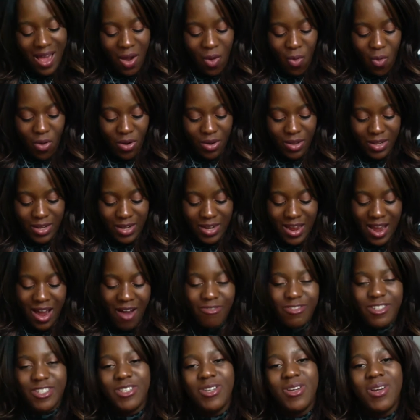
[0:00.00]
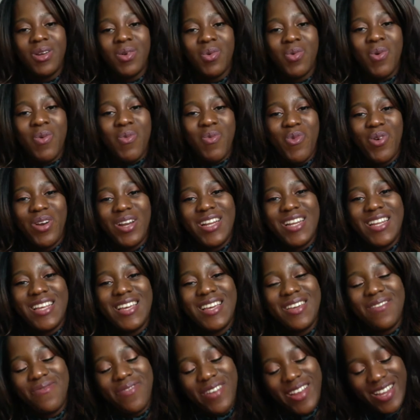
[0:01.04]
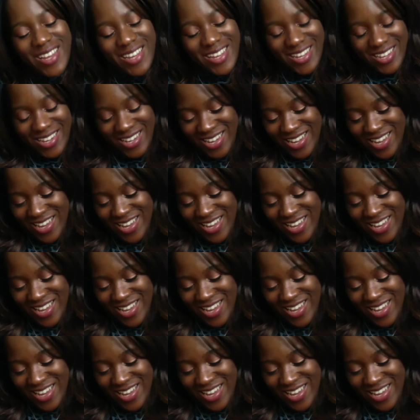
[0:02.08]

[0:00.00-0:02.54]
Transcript: one in the afternoon, one in the evening.